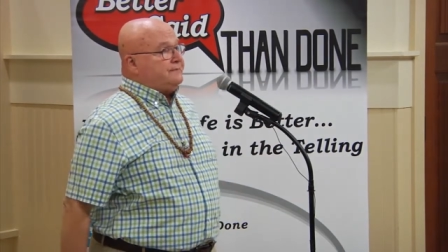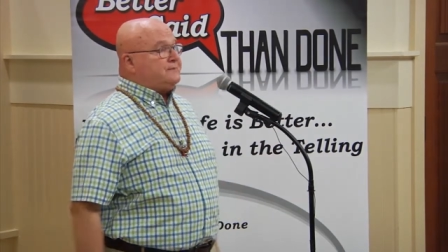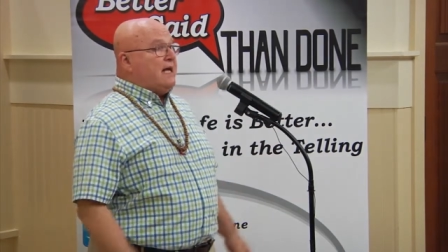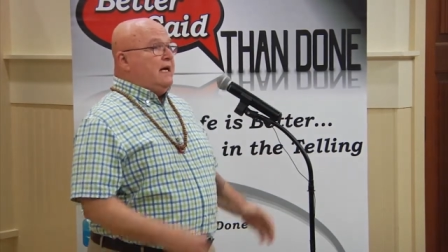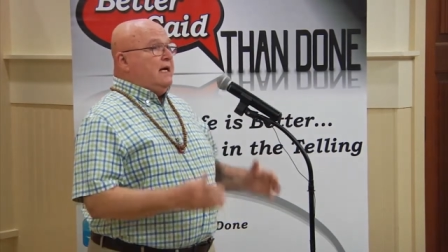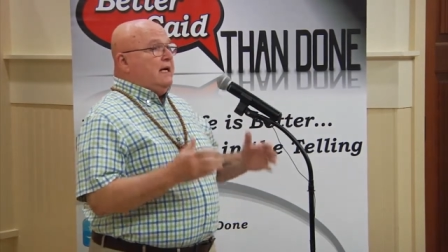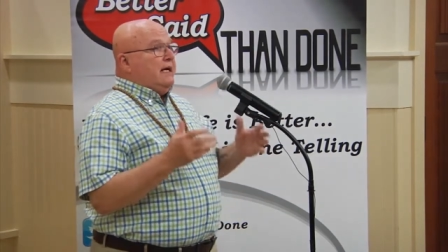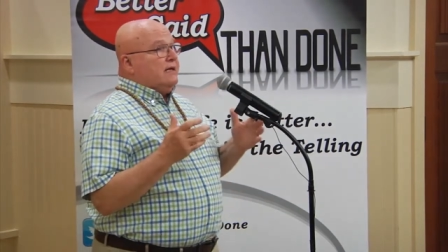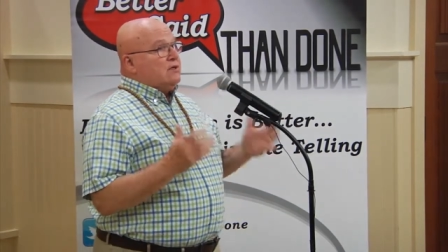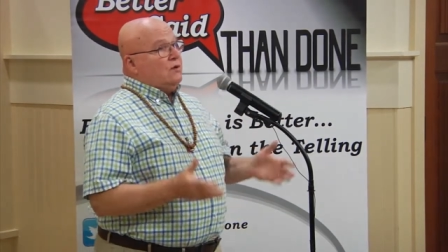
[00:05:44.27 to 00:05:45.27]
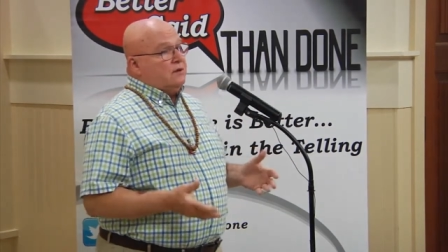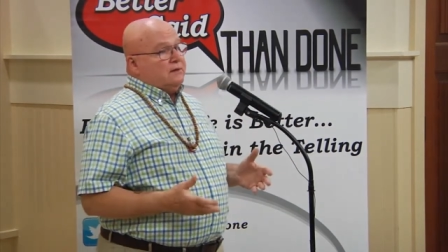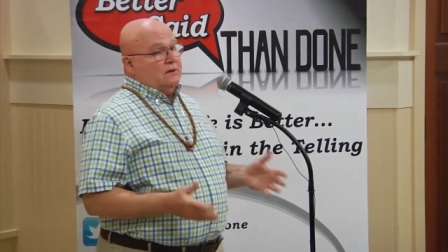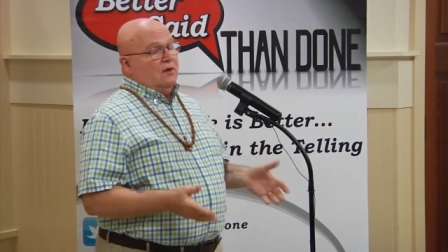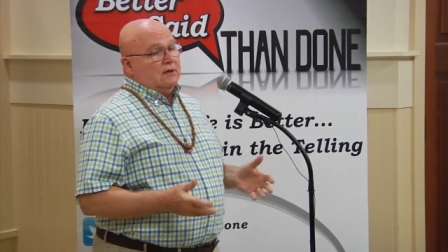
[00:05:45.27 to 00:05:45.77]
And it's
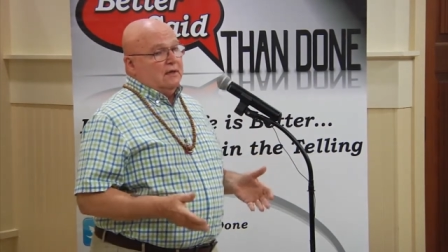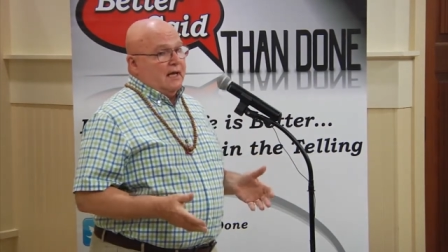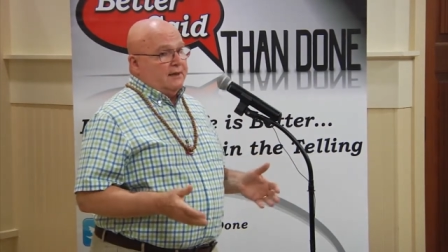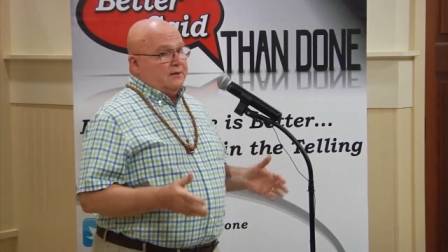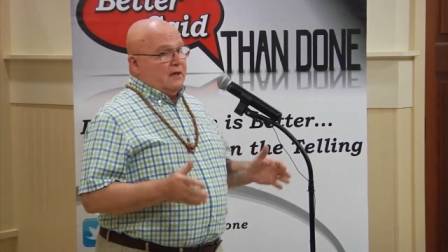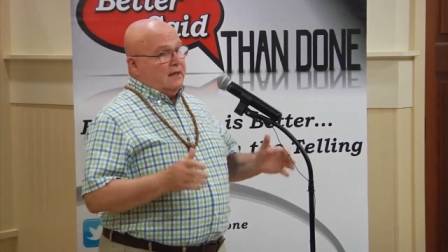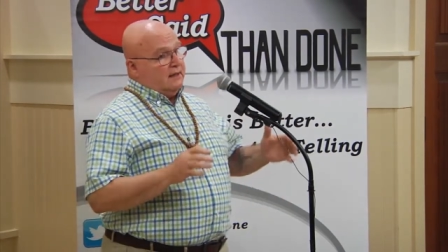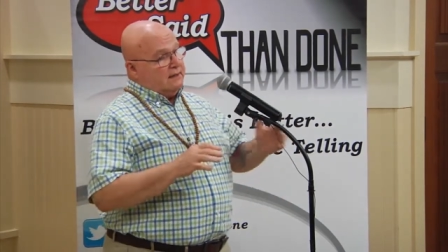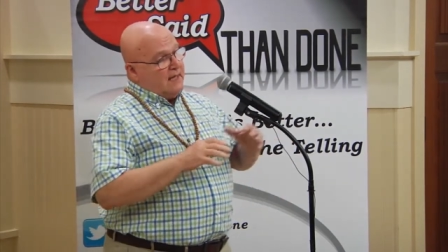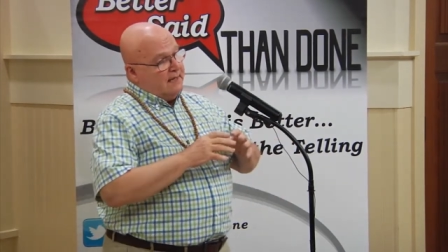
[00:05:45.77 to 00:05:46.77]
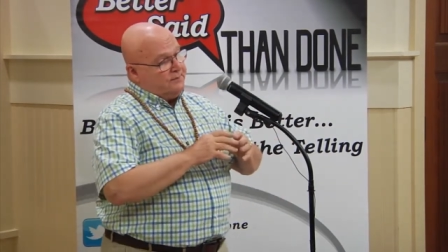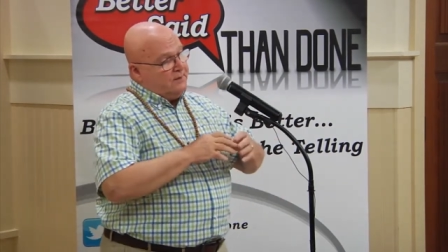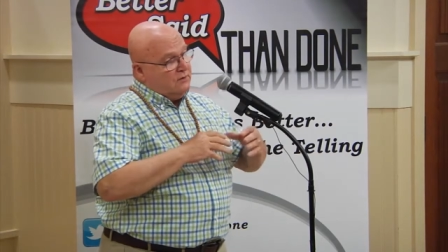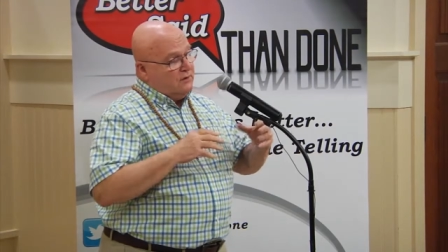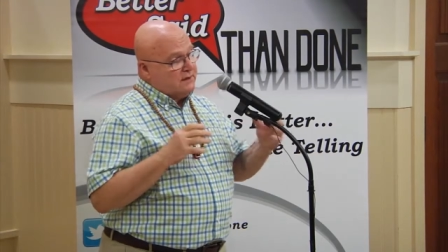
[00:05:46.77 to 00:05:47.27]
called a longliner not
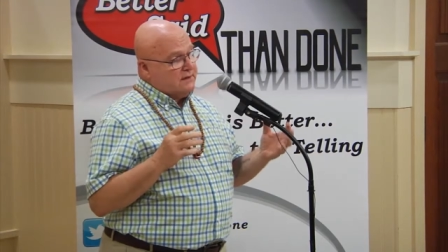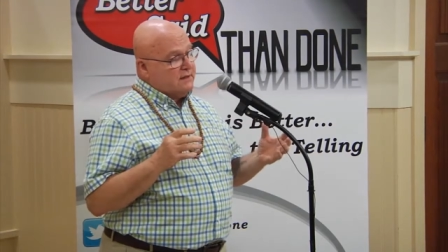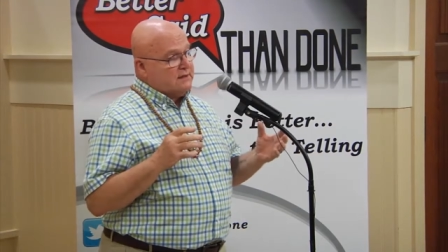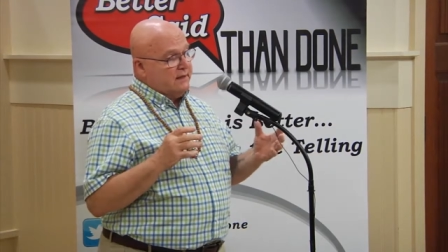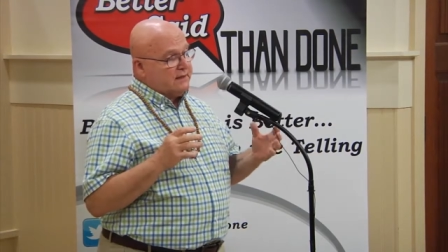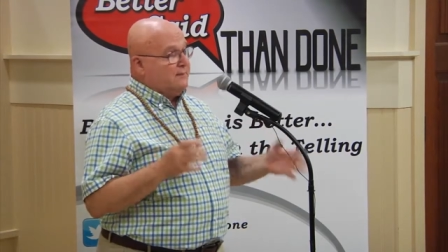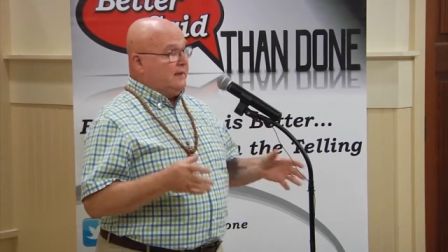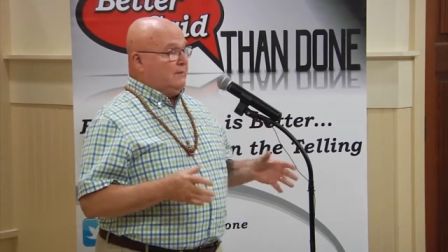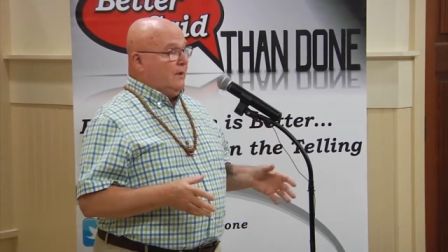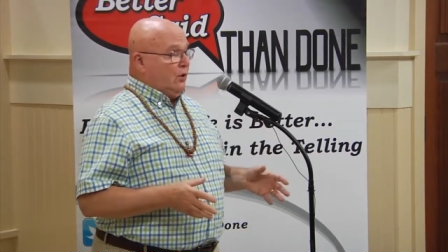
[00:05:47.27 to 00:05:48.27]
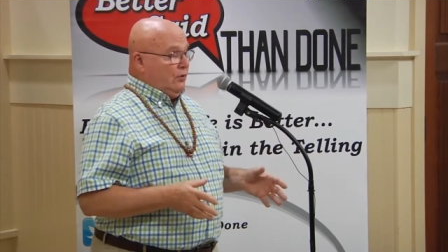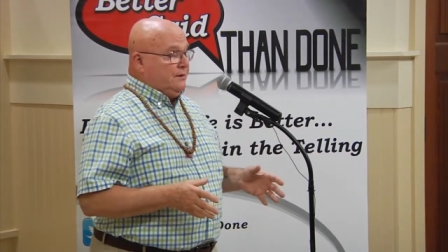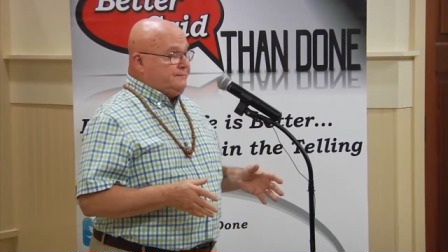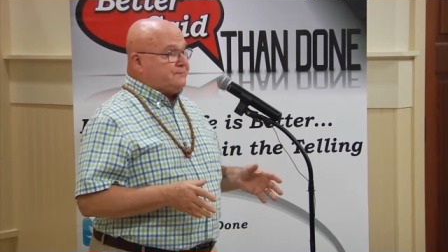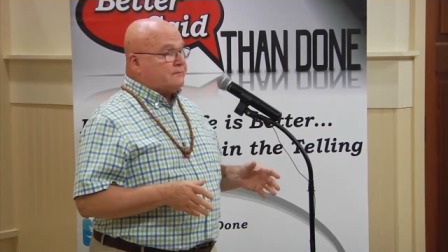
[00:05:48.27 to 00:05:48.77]
because it's a big boat.